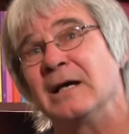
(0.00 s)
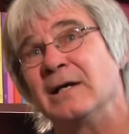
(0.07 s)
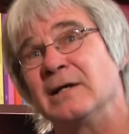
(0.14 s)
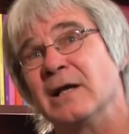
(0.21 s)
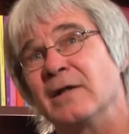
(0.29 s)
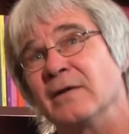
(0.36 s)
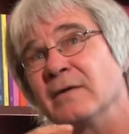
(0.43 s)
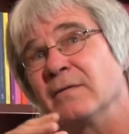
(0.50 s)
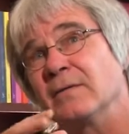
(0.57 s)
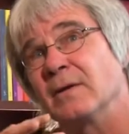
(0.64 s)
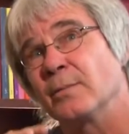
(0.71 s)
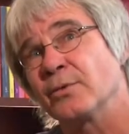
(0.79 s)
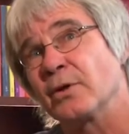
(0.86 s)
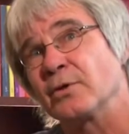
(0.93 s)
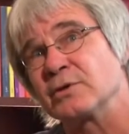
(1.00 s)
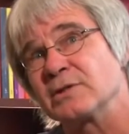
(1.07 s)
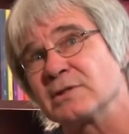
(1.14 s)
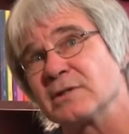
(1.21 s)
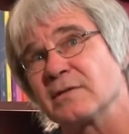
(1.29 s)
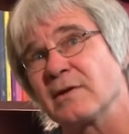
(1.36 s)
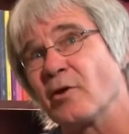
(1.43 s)
other approaches
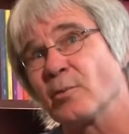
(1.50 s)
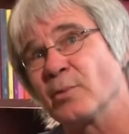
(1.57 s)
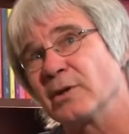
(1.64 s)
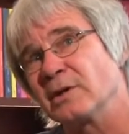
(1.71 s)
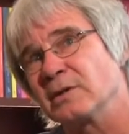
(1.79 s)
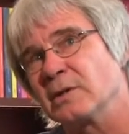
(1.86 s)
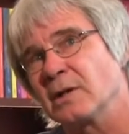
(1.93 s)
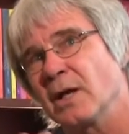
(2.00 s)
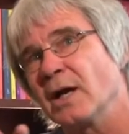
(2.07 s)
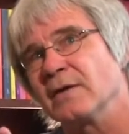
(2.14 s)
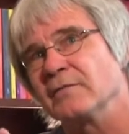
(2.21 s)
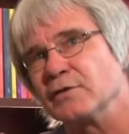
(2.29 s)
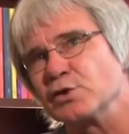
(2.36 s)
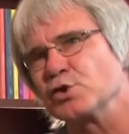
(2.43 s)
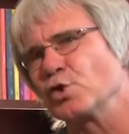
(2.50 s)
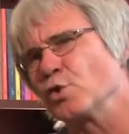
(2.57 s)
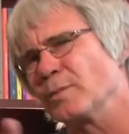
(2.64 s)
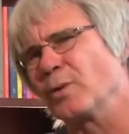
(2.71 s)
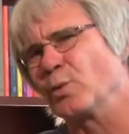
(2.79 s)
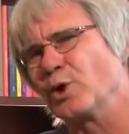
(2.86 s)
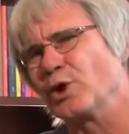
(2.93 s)
to therapy kind of assume
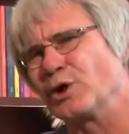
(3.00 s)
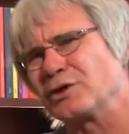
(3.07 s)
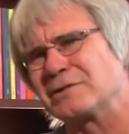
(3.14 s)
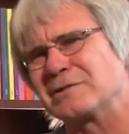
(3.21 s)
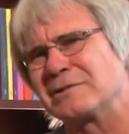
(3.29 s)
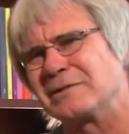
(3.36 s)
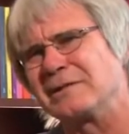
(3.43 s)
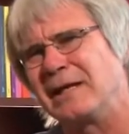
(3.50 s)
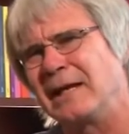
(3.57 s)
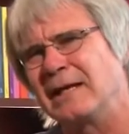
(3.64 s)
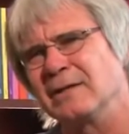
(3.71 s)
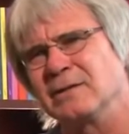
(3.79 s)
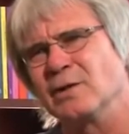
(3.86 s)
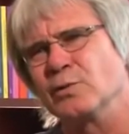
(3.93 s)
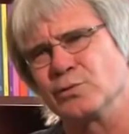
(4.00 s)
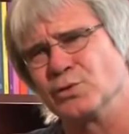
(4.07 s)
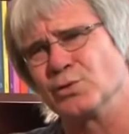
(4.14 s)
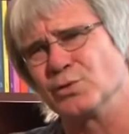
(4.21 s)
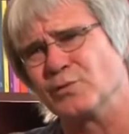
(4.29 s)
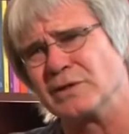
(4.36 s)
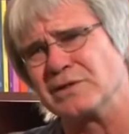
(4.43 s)
it works and don't do
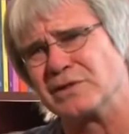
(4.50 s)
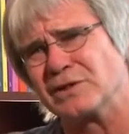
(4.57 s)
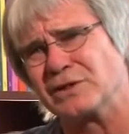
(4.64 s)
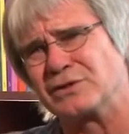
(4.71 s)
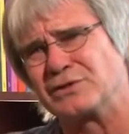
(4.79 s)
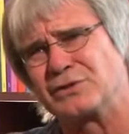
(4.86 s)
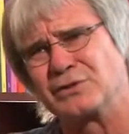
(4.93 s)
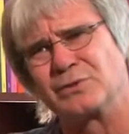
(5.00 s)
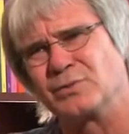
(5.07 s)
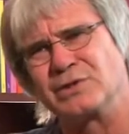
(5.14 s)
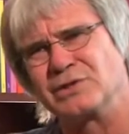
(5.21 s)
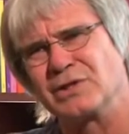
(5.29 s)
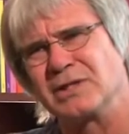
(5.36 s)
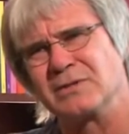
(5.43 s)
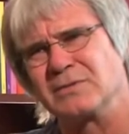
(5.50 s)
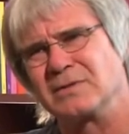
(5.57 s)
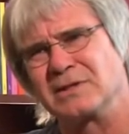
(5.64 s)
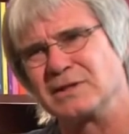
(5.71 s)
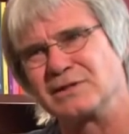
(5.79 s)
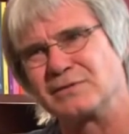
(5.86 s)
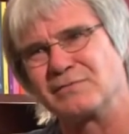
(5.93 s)
the research, which I don't
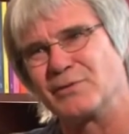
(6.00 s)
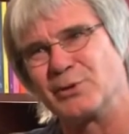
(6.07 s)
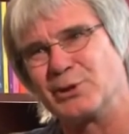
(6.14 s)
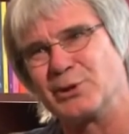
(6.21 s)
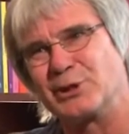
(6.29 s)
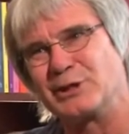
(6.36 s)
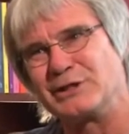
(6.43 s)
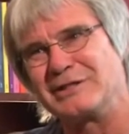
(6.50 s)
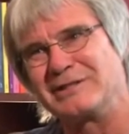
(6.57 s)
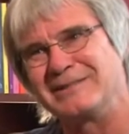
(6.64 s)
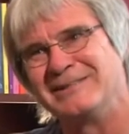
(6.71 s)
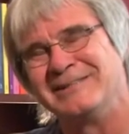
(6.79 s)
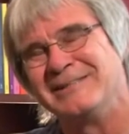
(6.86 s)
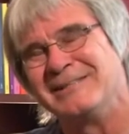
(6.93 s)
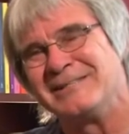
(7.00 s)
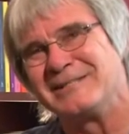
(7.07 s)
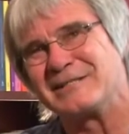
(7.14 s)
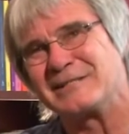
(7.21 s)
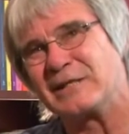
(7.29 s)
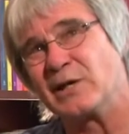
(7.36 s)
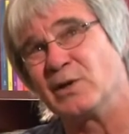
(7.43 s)
think is a very good idea.
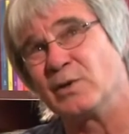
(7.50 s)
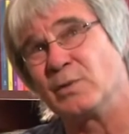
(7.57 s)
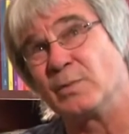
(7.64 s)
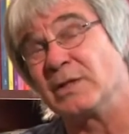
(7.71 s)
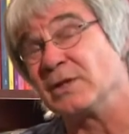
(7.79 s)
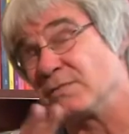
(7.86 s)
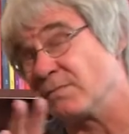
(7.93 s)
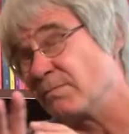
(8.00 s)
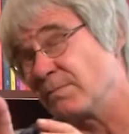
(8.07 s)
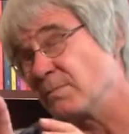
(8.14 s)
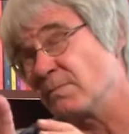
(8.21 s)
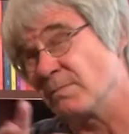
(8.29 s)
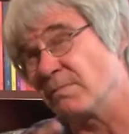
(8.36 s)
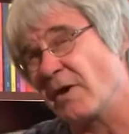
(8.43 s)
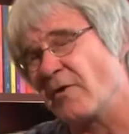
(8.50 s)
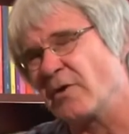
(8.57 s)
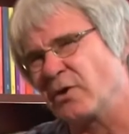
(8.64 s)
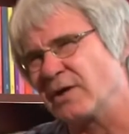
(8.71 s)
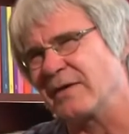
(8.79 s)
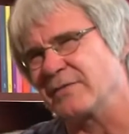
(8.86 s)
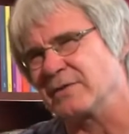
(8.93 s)
So, but there's very
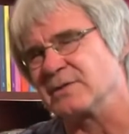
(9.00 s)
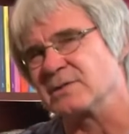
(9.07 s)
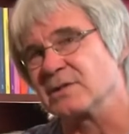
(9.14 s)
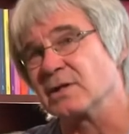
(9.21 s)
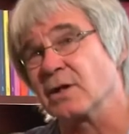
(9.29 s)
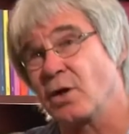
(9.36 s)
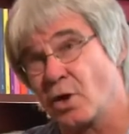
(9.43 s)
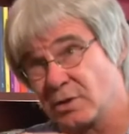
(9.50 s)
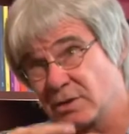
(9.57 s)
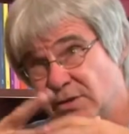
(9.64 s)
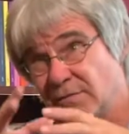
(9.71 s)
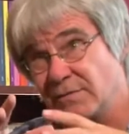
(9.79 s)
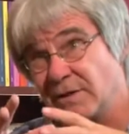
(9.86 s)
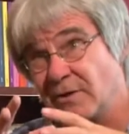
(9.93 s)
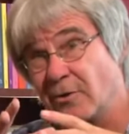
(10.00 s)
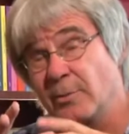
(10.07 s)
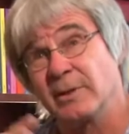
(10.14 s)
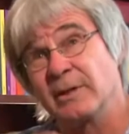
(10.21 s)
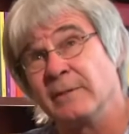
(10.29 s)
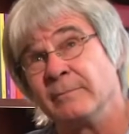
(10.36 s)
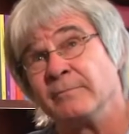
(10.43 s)
good evidence that cognitive
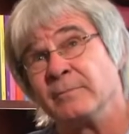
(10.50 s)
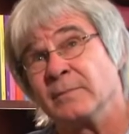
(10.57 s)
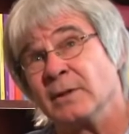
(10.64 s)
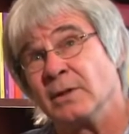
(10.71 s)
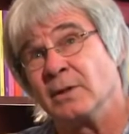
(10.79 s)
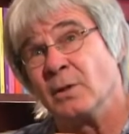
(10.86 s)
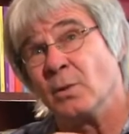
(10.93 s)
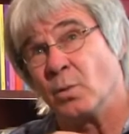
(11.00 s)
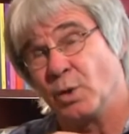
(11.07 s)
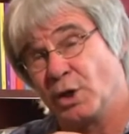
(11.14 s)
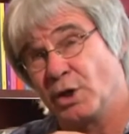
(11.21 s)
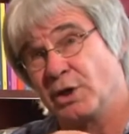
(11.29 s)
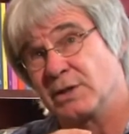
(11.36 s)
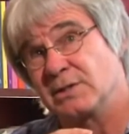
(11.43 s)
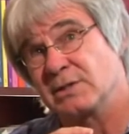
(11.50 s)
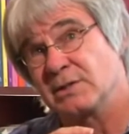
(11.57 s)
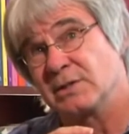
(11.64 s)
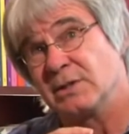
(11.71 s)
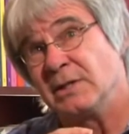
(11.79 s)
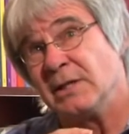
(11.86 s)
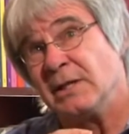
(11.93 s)
therapy works,
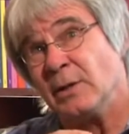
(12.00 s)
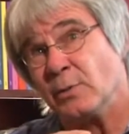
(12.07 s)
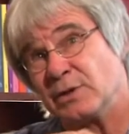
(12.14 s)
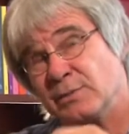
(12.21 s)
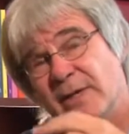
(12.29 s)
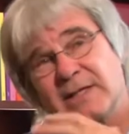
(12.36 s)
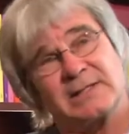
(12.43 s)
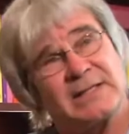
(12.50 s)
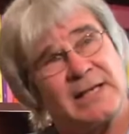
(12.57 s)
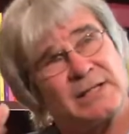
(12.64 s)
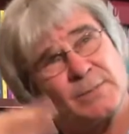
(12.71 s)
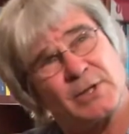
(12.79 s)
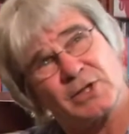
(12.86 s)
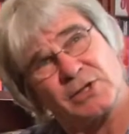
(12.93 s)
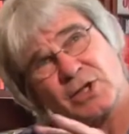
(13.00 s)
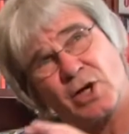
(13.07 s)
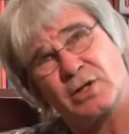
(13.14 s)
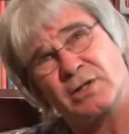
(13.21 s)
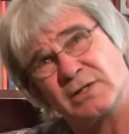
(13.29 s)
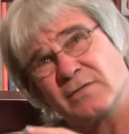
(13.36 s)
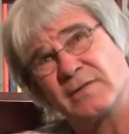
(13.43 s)
which makes sense because
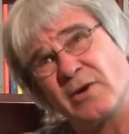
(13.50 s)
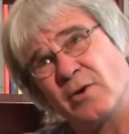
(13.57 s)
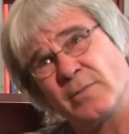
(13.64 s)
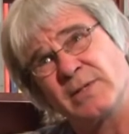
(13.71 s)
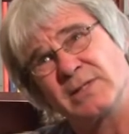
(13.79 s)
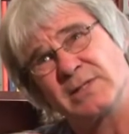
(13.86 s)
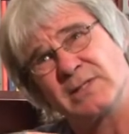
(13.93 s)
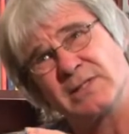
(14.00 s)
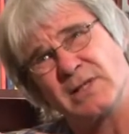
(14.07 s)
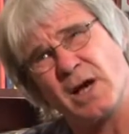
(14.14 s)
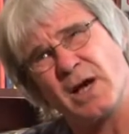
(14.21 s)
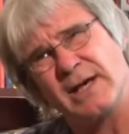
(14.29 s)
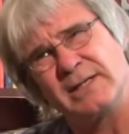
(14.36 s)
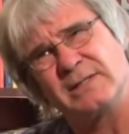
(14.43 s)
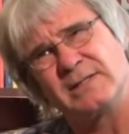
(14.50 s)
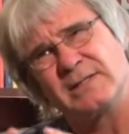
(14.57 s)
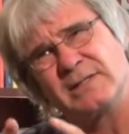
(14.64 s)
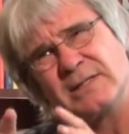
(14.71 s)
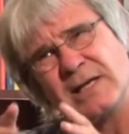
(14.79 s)
cognitive therapy is designed to